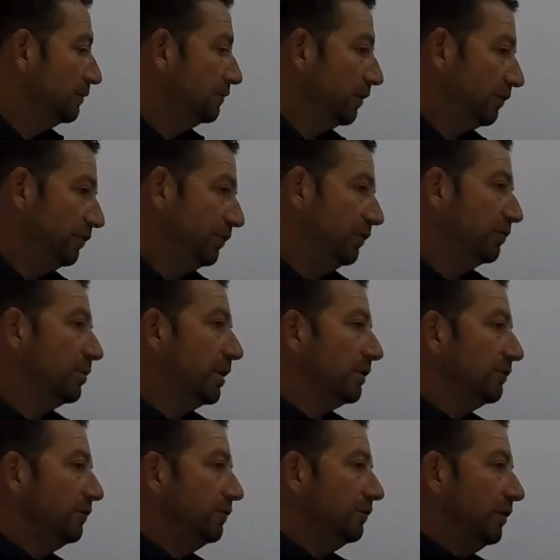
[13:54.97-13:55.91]
6
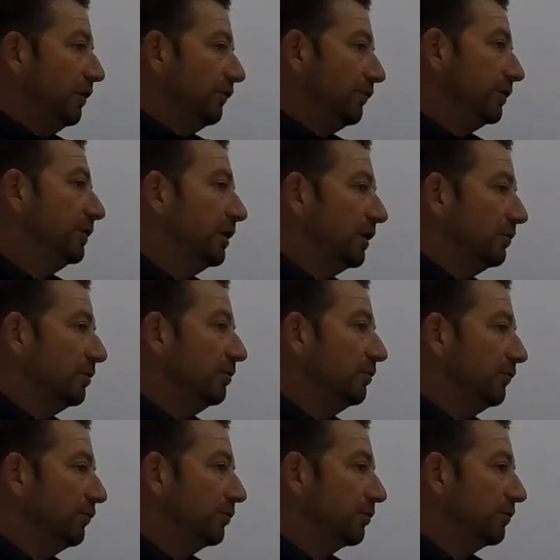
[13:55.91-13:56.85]
months is definitely going to be
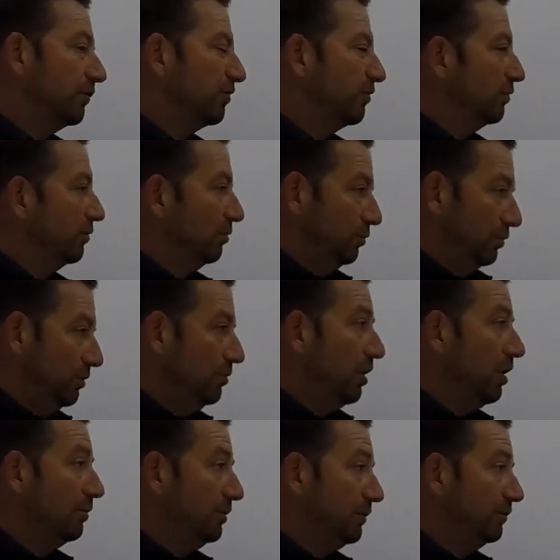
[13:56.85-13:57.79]
before Christmas. We
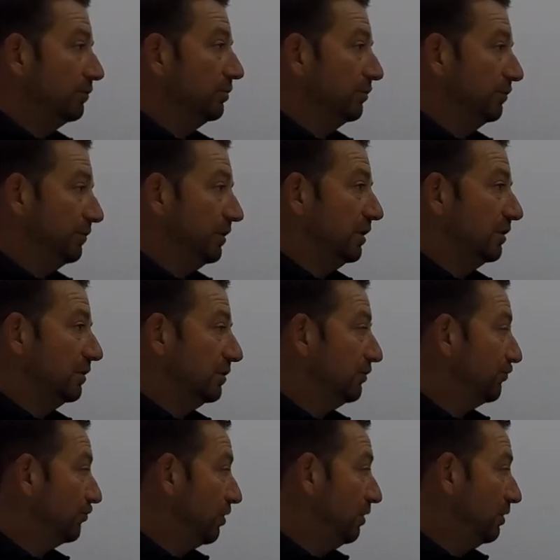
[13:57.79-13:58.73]
might be towards the end of the
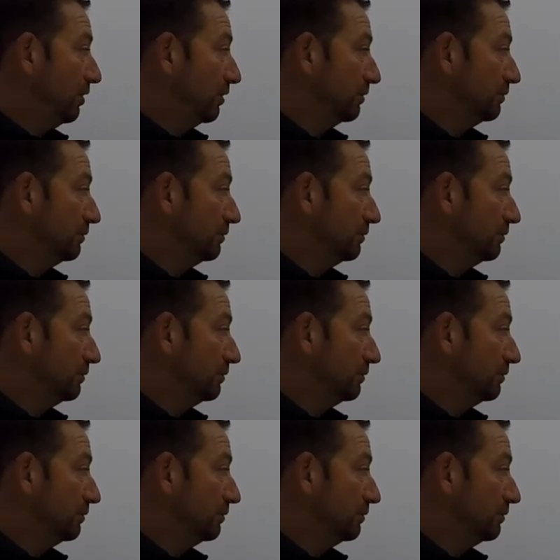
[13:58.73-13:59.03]
drive.